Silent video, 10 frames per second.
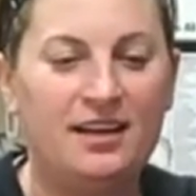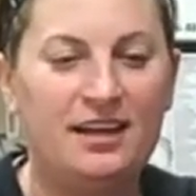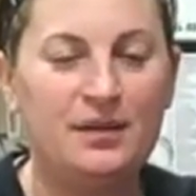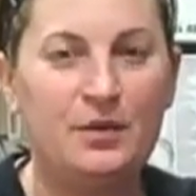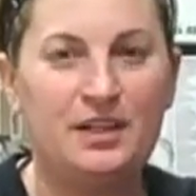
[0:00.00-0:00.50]

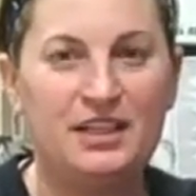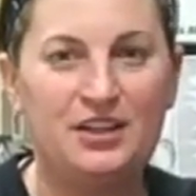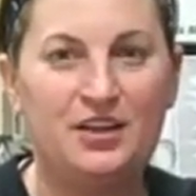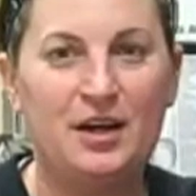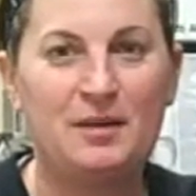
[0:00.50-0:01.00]
anyone
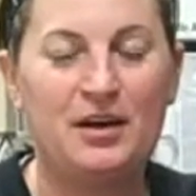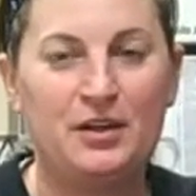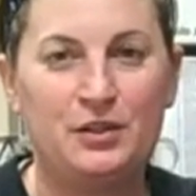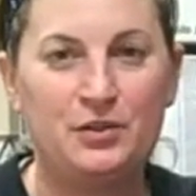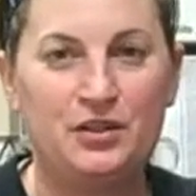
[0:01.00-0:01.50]
here
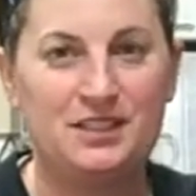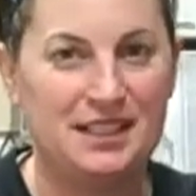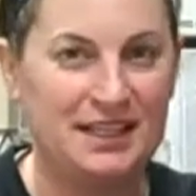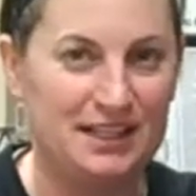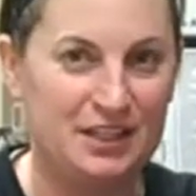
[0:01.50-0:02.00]
about unions
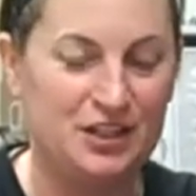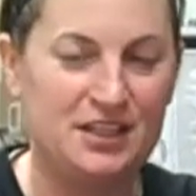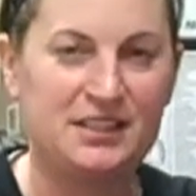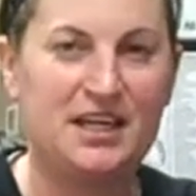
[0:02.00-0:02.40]
at NHS.